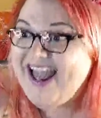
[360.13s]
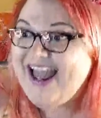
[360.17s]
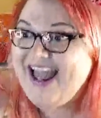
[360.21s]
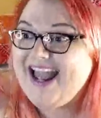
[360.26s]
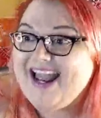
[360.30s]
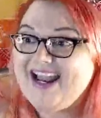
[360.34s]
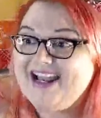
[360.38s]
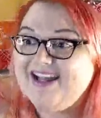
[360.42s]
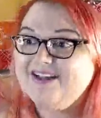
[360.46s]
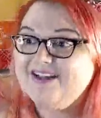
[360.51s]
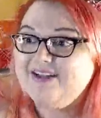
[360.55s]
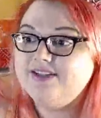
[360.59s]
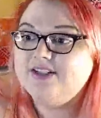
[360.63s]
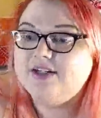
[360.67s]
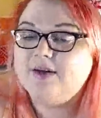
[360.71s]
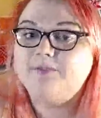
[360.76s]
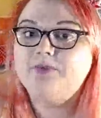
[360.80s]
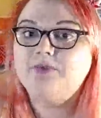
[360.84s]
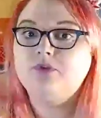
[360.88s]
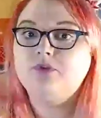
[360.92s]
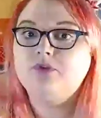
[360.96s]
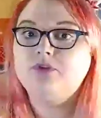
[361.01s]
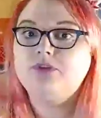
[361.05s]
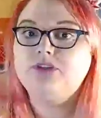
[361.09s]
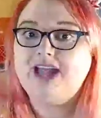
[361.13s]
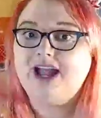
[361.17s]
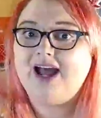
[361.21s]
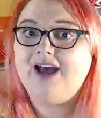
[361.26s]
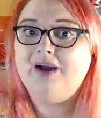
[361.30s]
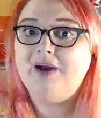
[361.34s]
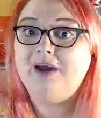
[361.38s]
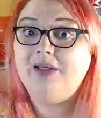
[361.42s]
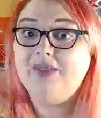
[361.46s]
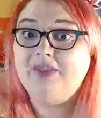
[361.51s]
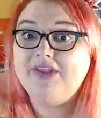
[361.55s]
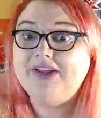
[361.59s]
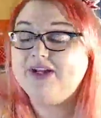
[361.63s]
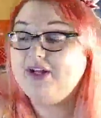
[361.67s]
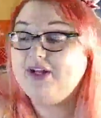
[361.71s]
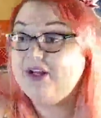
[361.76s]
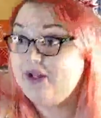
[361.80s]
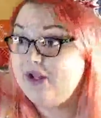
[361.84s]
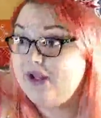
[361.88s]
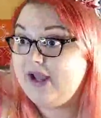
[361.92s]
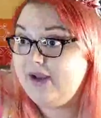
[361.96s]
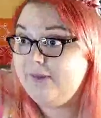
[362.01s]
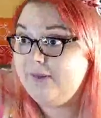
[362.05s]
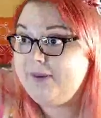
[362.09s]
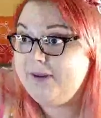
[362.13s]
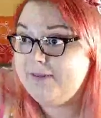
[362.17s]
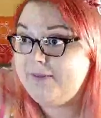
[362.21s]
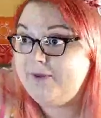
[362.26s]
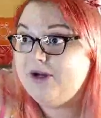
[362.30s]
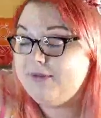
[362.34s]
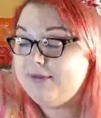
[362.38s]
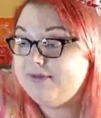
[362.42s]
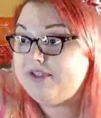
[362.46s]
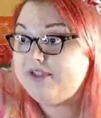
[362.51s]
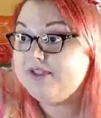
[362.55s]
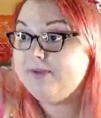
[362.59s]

And yeah, like, people come up to